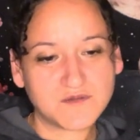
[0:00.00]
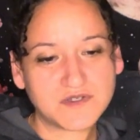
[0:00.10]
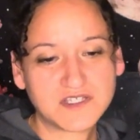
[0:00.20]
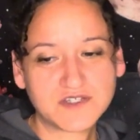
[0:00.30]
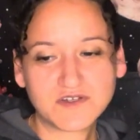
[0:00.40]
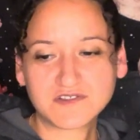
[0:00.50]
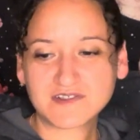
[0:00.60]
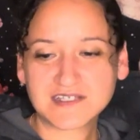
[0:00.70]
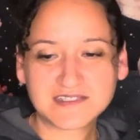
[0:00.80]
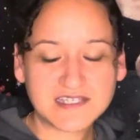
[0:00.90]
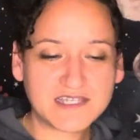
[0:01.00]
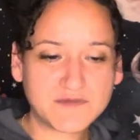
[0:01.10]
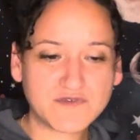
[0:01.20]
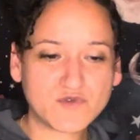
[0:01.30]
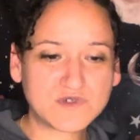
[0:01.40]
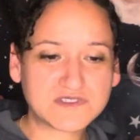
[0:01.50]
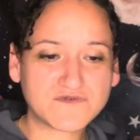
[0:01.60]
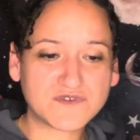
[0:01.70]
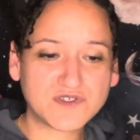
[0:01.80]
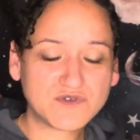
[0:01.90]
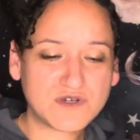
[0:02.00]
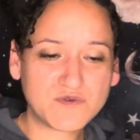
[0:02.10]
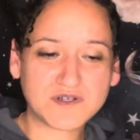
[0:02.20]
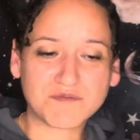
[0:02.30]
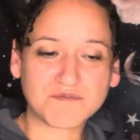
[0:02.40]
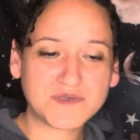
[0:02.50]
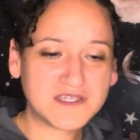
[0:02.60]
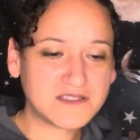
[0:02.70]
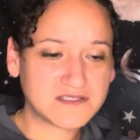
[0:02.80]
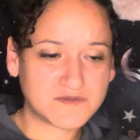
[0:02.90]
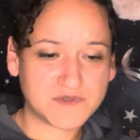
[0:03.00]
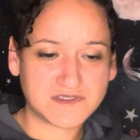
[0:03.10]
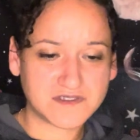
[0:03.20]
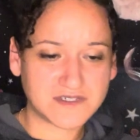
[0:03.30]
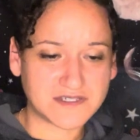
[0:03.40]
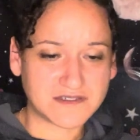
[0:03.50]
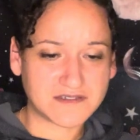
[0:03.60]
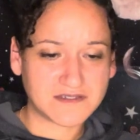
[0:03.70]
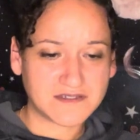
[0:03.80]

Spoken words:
But then you're also like, damn, if it wasn't for you, I wouldn't be in this position.